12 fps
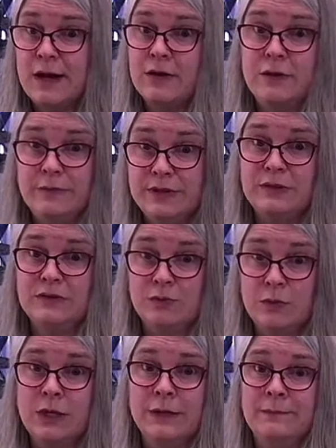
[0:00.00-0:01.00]
how to
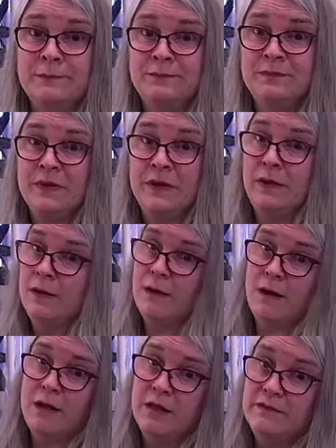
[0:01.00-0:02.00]
build one,
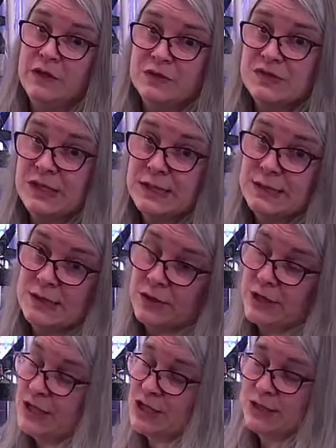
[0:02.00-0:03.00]
all of those
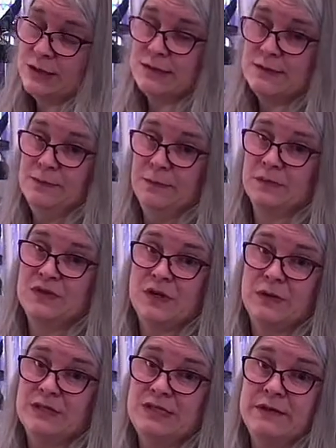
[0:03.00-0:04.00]
considerations.
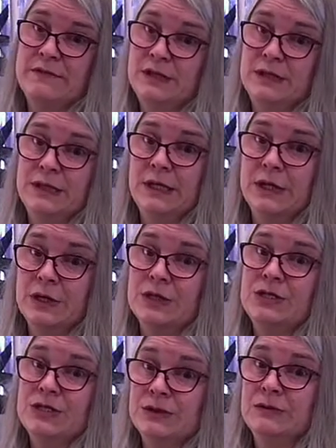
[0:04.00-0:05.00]
So I would definitely
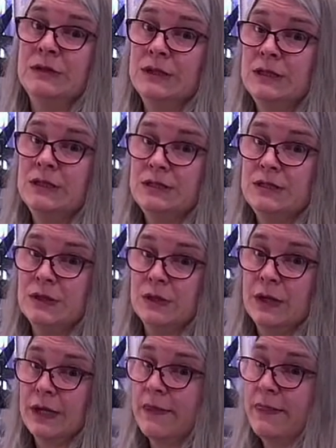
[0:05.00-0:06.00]
encourage you to
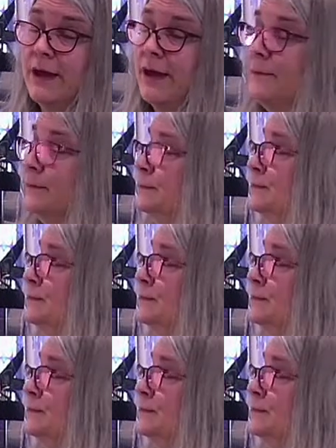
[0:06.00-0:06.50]
look at that.